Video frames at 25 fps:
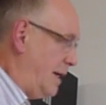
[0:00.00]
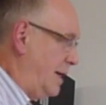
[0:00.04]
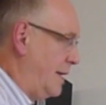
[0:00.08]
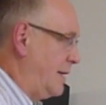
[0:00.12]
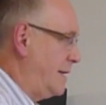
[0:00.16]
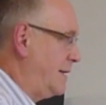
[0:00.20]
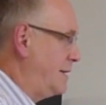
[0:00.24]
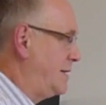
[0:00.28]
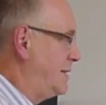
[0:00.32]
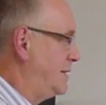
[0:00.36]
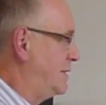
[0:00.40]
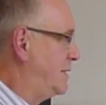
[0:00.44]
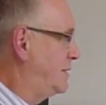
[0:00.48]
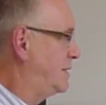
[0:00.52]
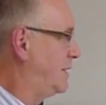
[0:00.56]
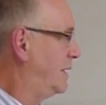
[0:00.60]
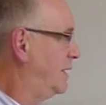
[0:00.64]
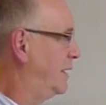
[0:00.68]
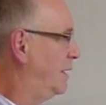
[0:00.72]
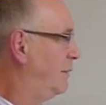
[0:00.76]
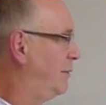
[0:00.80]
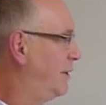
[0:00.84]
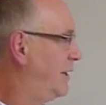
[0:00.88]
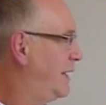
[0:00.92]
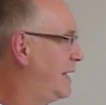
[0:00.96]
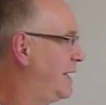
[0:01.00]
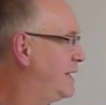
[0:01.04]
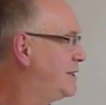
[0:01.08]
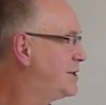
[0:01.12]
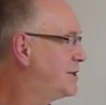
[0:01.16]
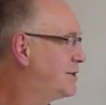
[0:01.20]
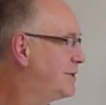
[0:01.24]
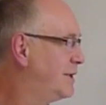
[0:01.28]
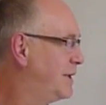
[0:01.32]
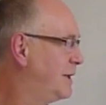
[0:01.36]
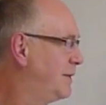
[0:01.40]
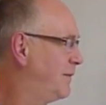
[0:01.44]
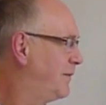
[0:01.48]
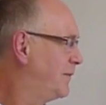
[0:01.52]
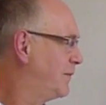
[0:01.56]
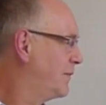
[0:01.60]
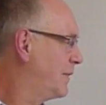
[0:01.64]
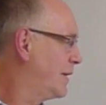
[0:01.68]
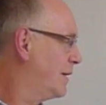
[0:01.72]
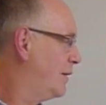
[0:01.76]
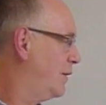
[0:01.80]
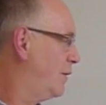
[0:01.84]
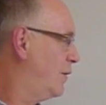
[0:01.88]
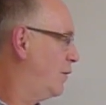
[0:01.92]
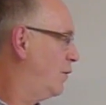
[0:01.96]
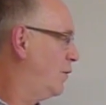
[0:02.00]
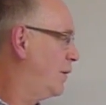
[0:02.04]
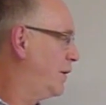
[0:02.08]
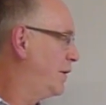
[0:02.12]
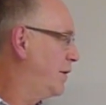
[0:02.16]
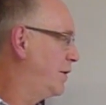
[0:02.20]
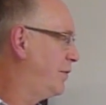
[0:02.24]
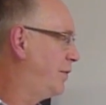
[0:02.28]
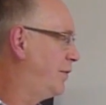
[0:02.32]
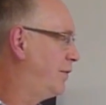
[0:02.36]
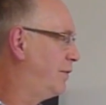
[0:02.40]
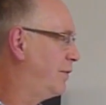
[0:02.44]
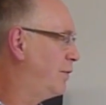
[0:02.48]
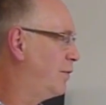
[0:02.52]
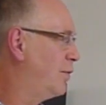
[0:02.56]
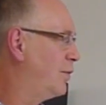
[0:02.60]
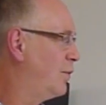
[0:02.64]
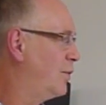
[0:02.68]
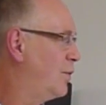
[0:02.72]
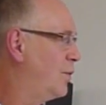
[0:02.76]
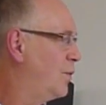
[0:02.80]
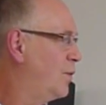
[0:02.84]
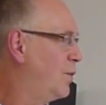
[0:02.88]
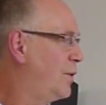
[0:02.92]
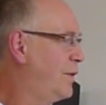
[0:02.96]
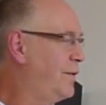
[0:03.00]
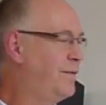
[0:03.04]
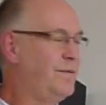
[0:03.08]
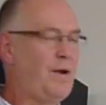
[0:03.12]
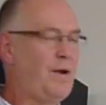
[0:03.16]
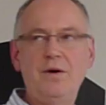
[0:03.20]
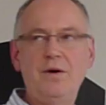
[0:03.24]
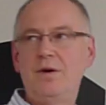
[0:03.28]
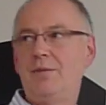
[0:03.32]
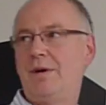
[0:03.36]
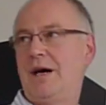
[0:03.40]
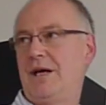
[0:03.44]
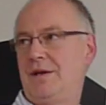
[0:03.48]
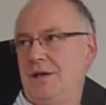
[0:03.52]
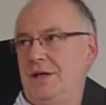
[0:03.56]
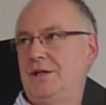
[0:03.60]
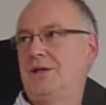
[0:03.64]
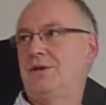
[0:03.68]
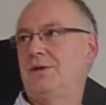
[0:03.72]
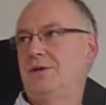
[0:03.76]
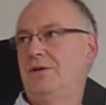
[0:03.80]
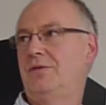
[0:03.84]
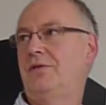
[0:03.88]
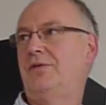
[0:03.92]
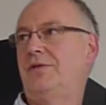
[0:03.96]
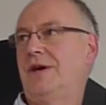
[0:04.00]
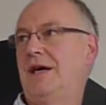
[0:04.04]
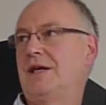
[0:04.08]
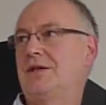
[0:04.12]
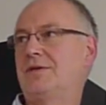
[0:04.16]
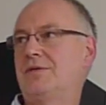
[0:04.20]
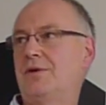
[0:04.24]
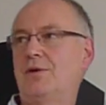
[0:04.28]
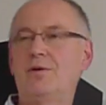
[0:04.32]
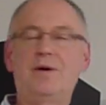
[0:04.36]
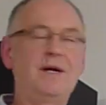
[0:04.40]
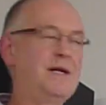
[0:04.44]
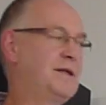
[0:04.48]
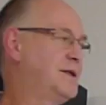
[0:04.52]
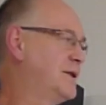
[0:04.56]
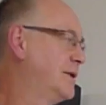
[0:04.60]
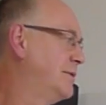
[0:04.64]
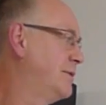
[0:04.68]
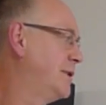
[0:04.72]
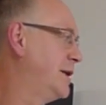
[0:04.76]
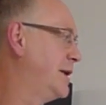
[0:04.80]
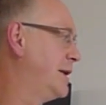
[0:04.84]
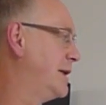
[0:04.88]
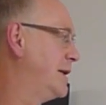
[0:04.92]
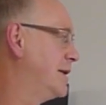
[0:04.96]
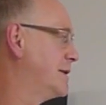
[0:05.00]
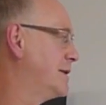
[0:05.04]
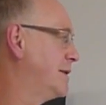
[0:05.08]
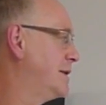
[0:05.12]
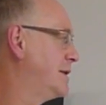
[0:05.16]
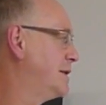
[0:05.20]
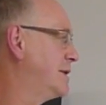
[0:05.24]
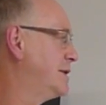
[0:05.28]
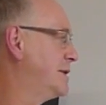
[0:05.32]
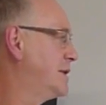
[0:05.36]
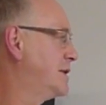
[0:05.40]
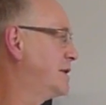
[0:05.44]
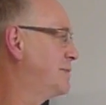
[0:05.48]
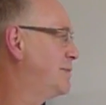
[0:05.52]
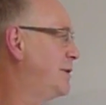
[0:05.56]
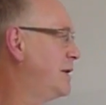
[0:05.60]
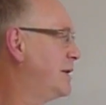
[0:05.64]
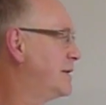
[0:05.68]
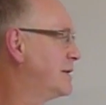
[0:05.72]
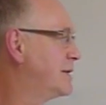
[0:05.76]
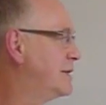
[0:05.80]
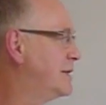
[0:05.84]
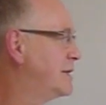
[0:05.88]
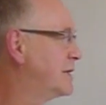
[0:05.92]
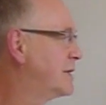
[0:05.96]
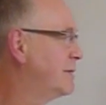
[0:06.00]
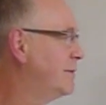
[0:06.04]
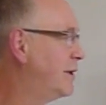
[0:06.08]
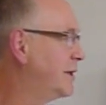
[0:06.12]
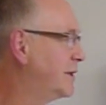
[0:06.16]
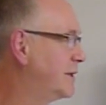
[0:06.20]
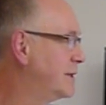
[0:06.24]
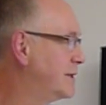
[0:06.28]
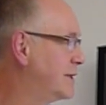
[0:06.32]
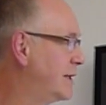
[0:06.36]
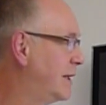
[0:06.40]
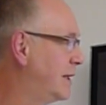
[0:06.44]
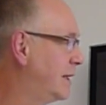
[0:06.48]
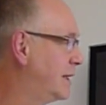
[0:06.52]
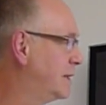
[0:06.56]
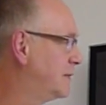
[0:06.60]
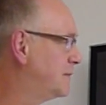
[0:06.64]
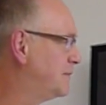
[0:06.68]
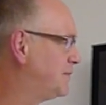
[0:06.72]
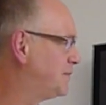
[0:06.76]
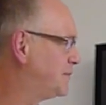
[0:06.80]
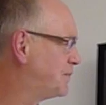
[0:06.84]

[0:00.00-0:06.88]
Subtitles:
This is just a little bit of history. We've about these sort of effects for quite some years, and this is a speaker system I designed